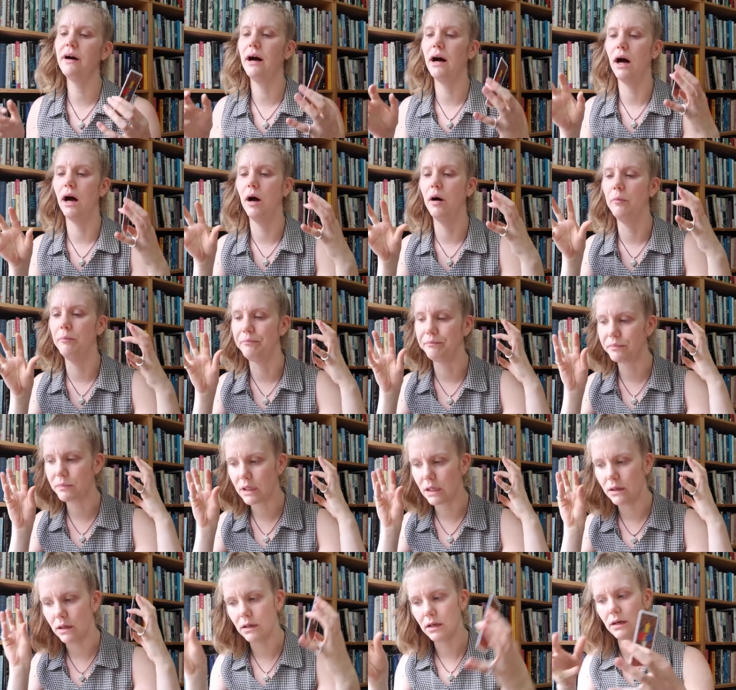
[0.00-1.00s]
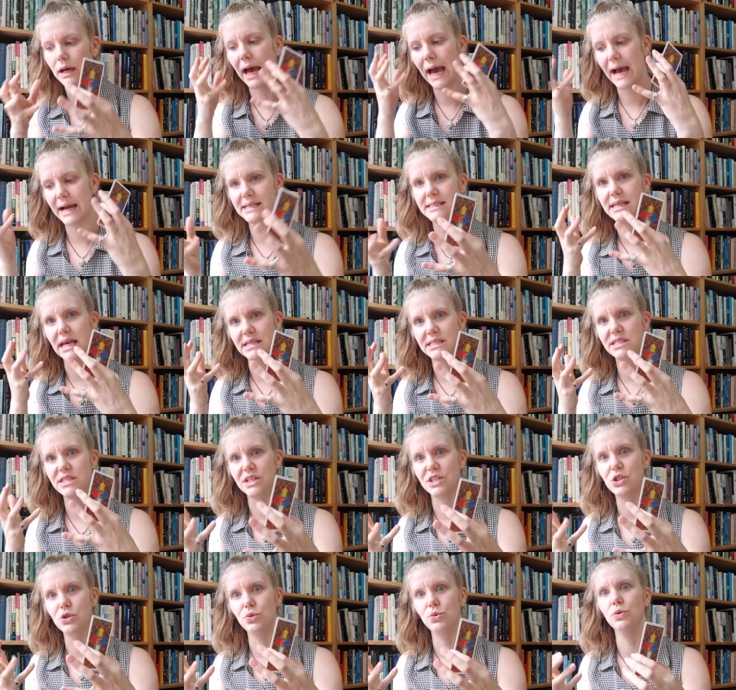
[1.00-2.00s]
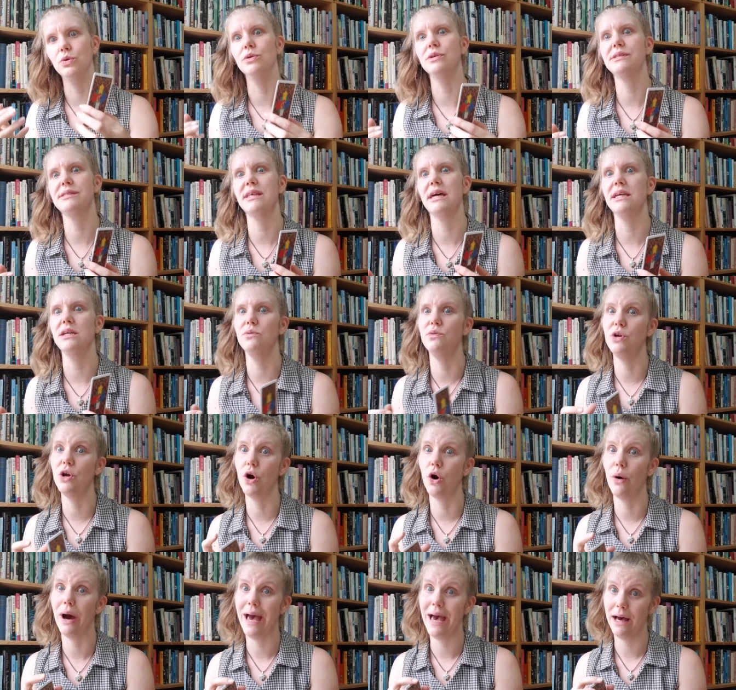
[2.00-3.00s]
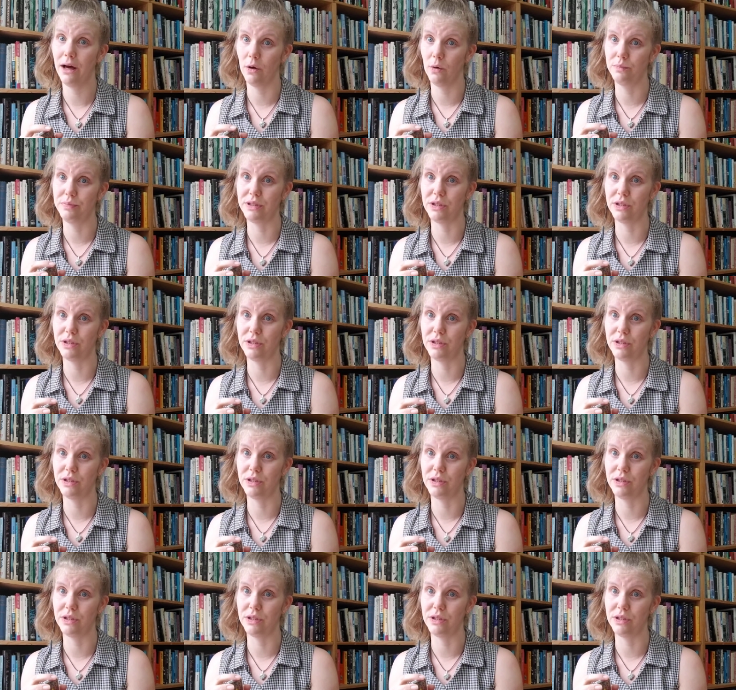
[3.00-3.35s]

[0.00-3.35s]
Um, access the tools that you know help